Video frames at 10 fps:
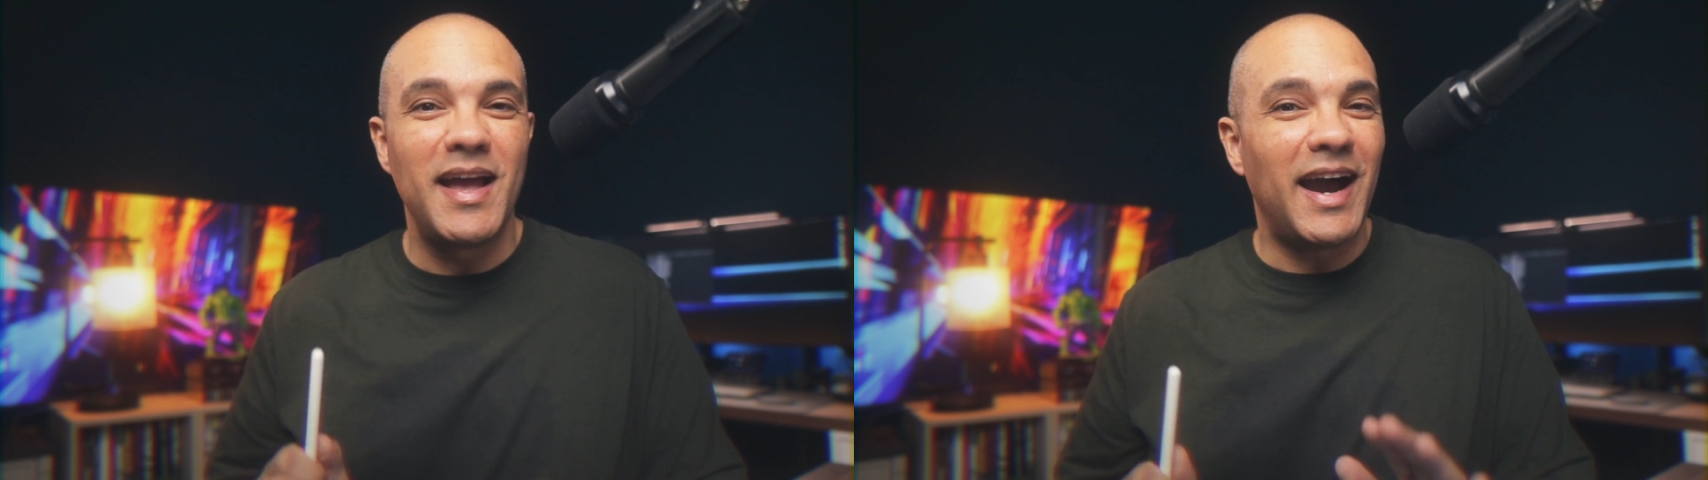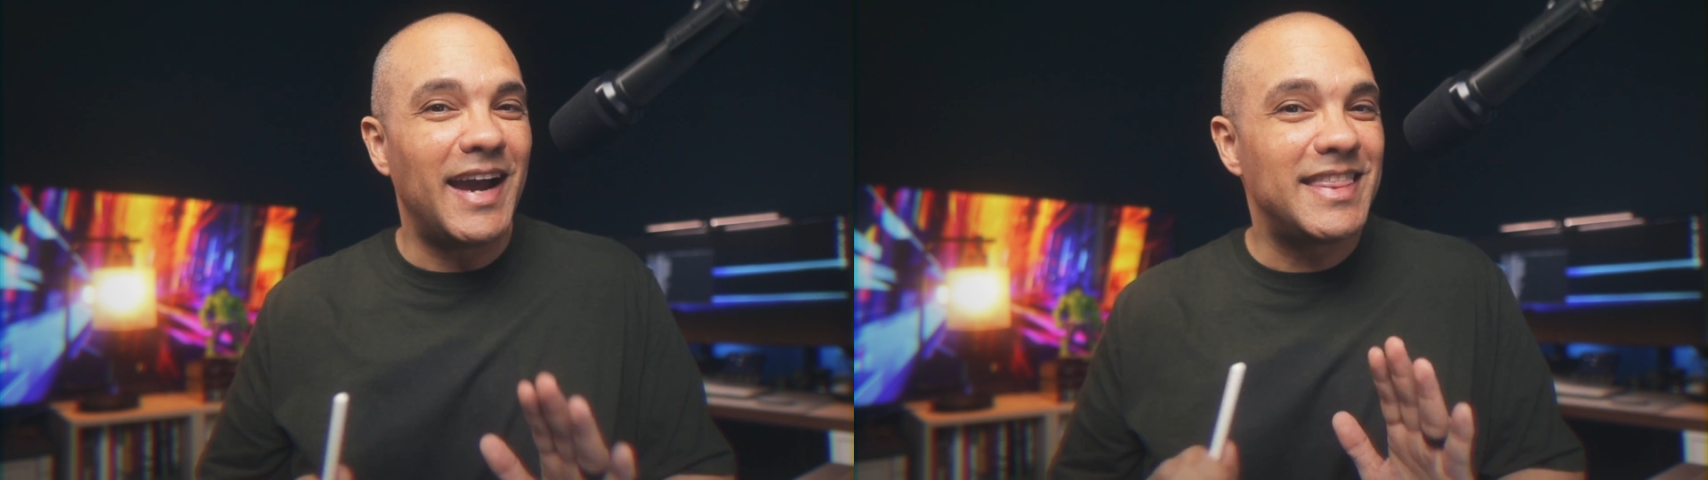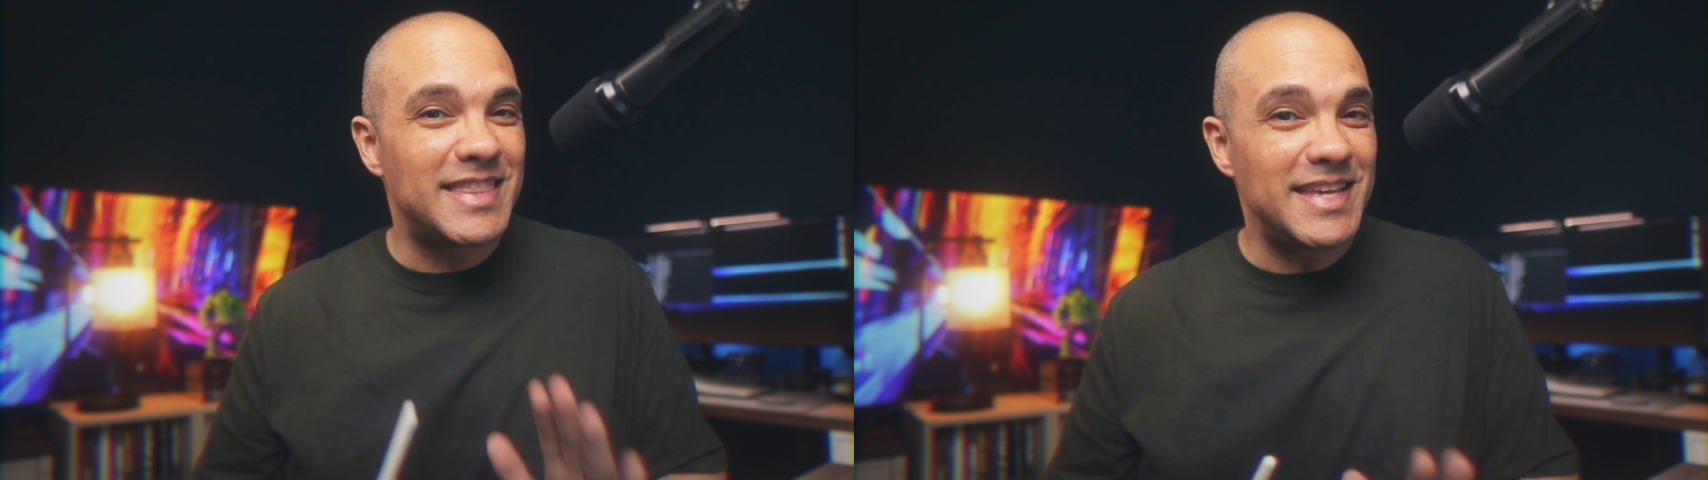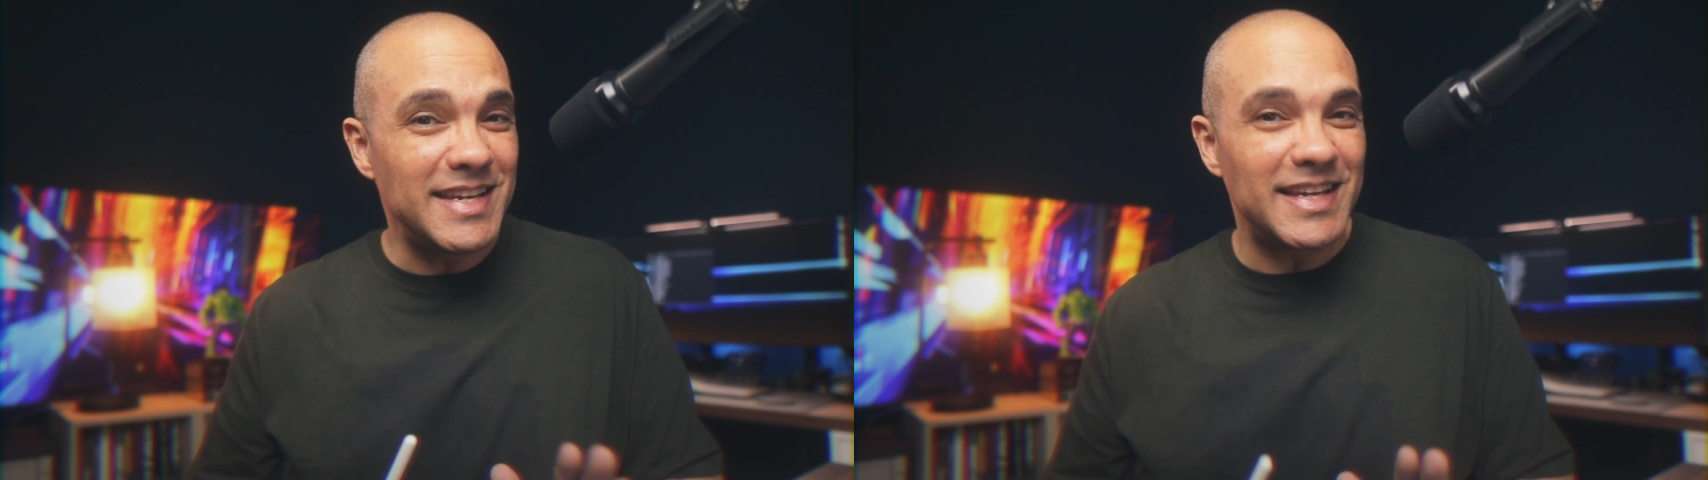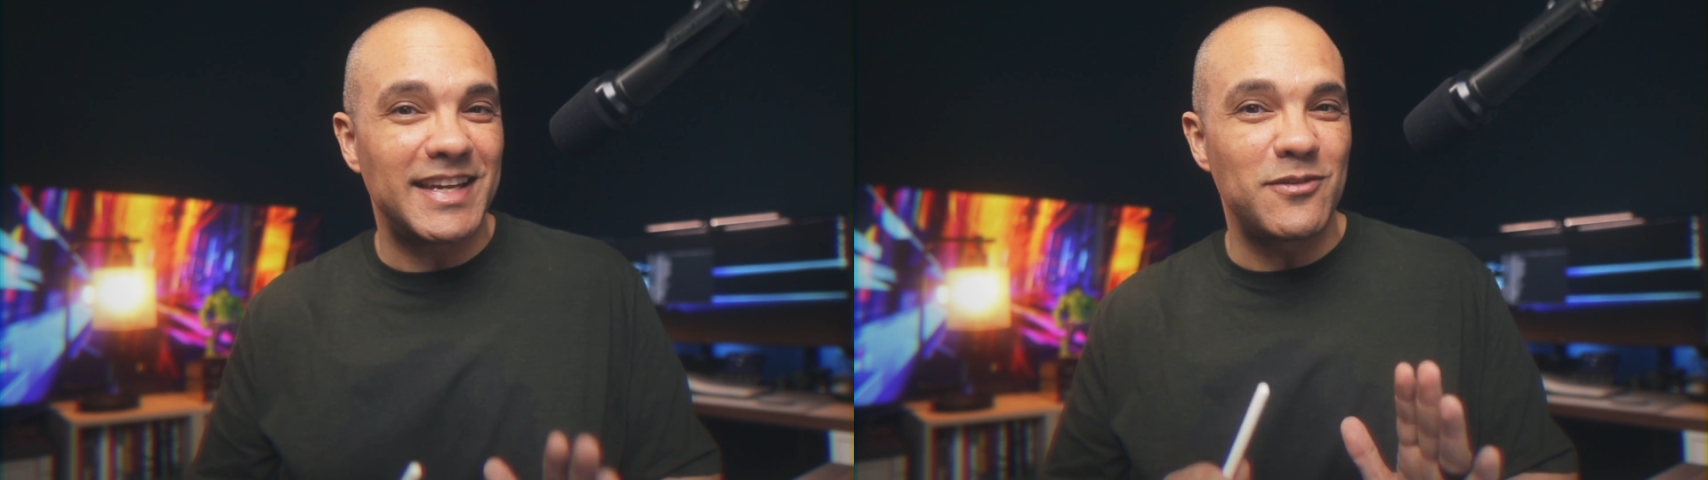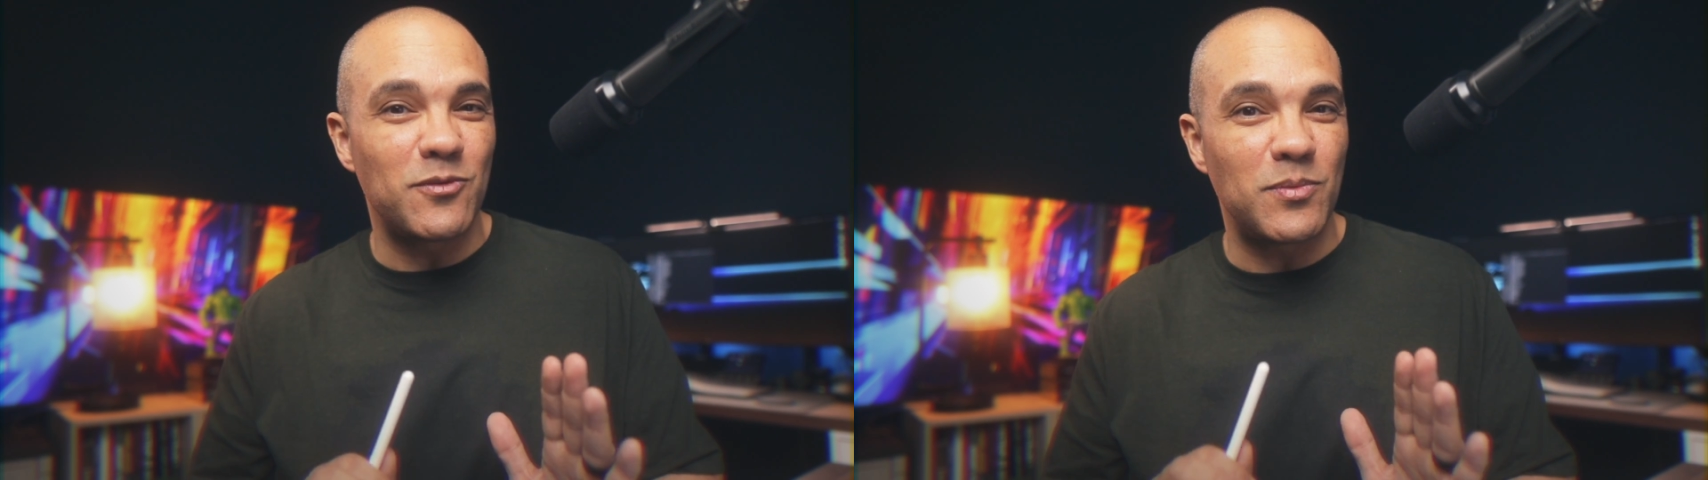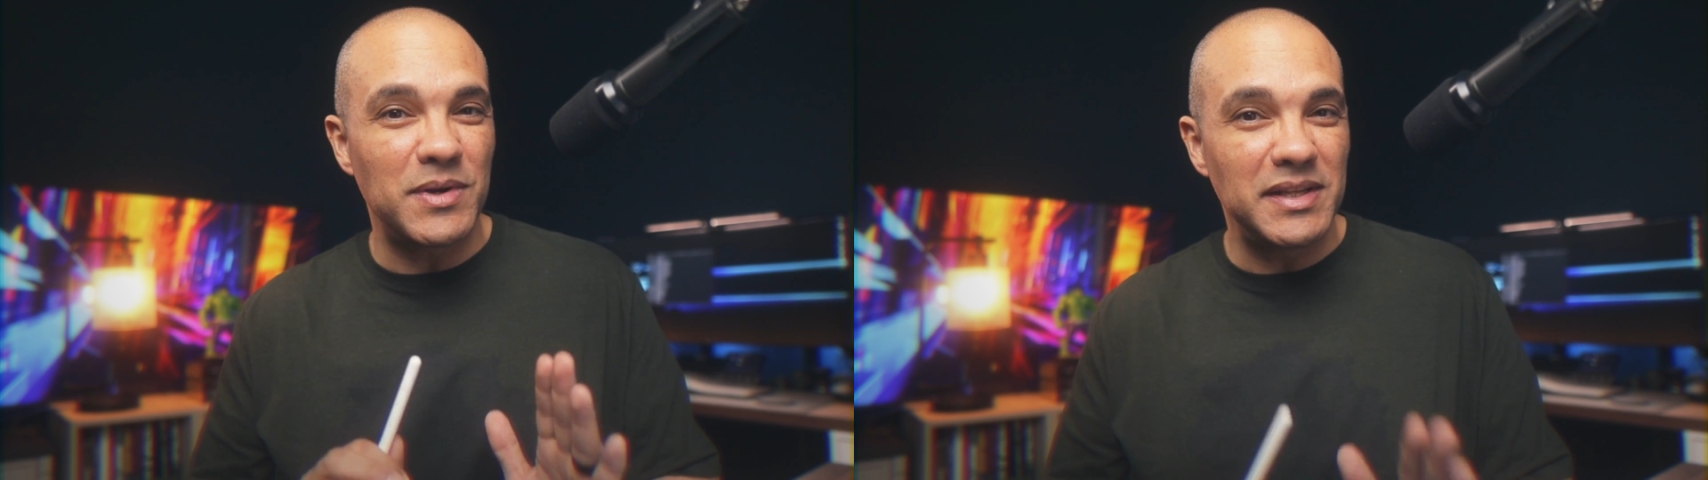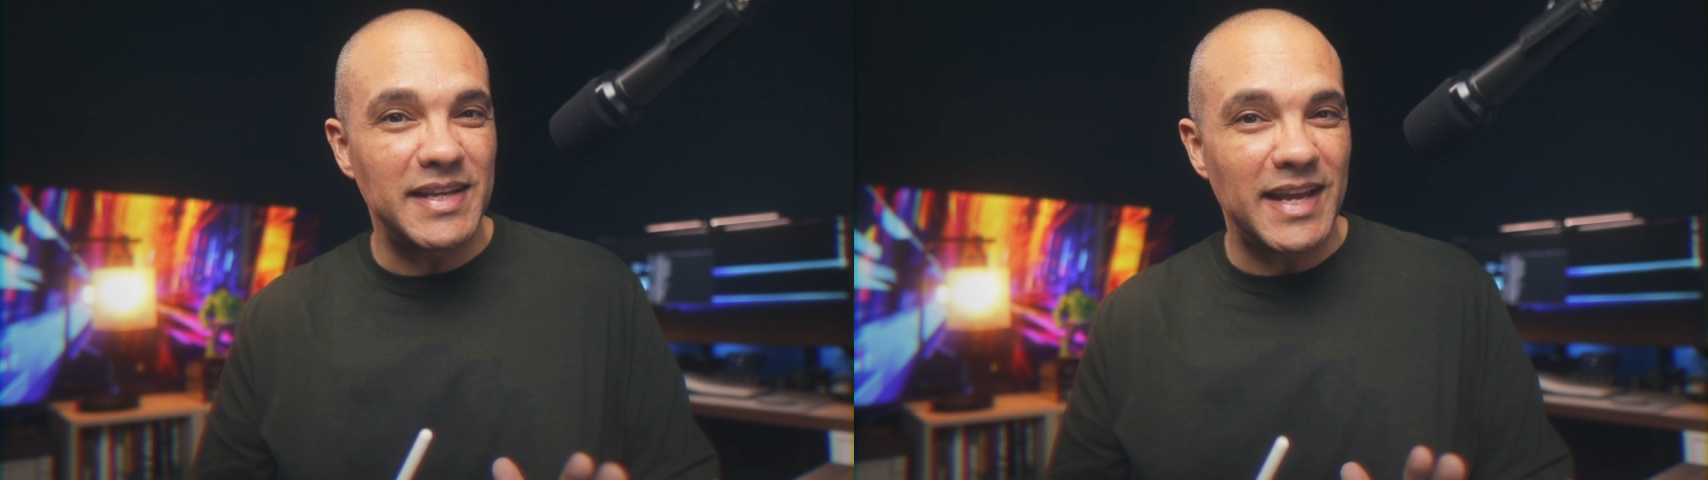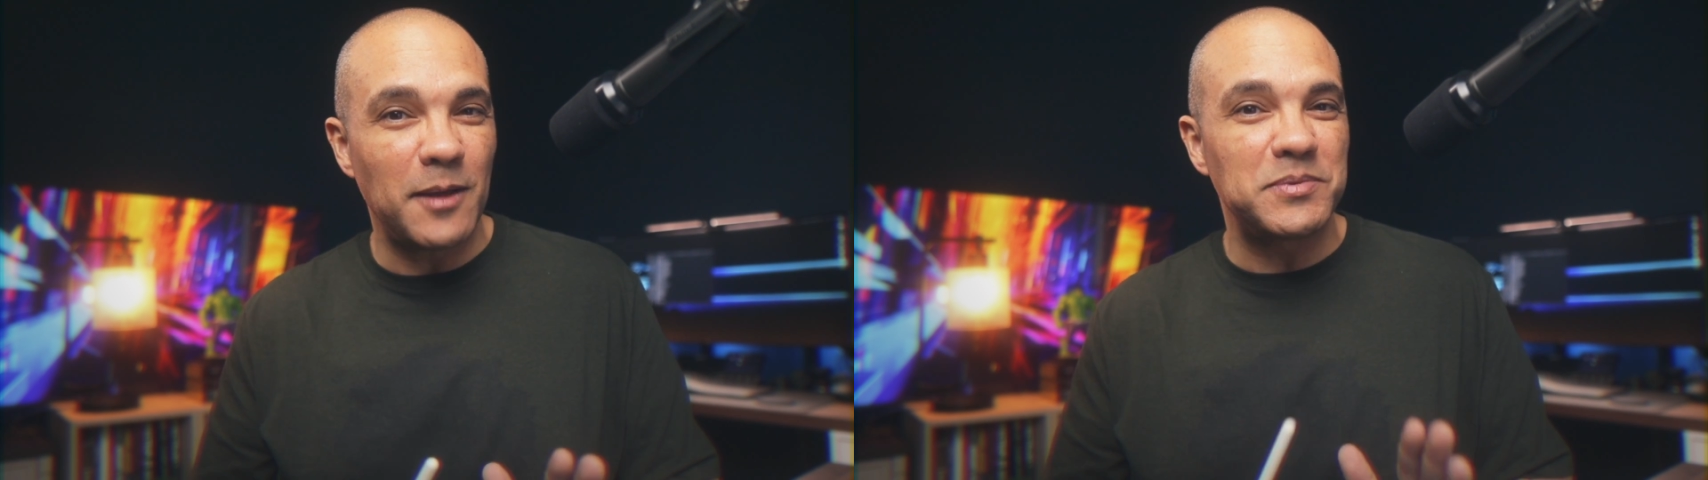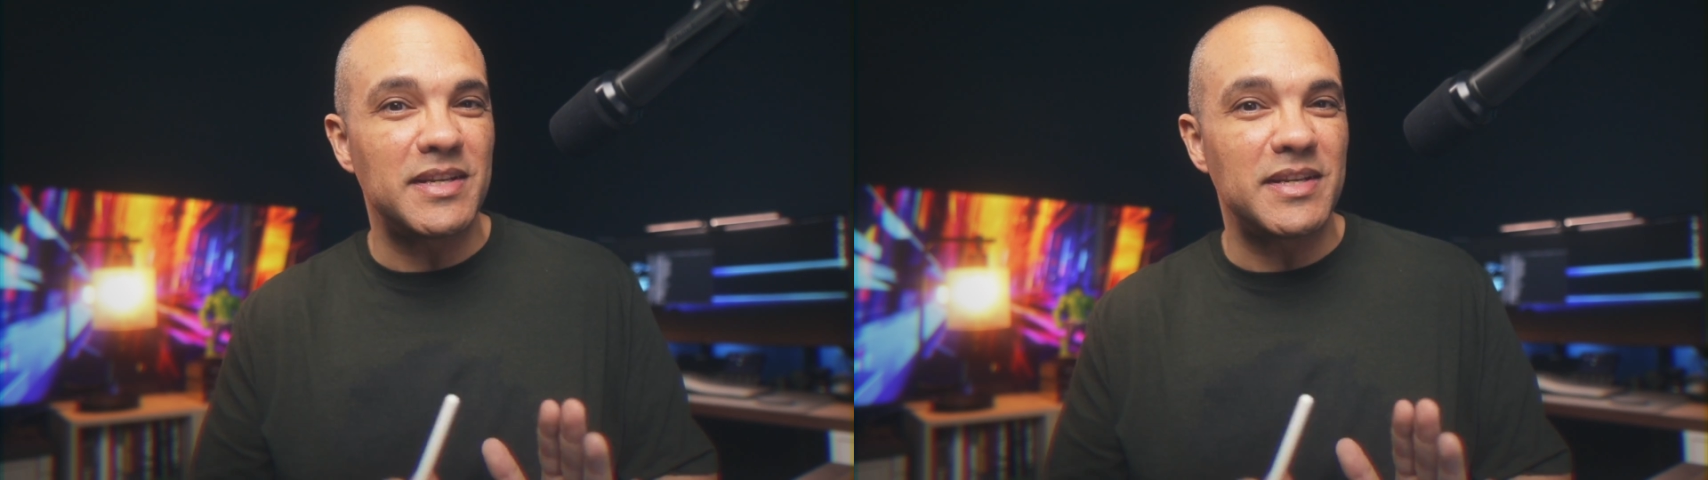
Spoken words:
I think it can really help to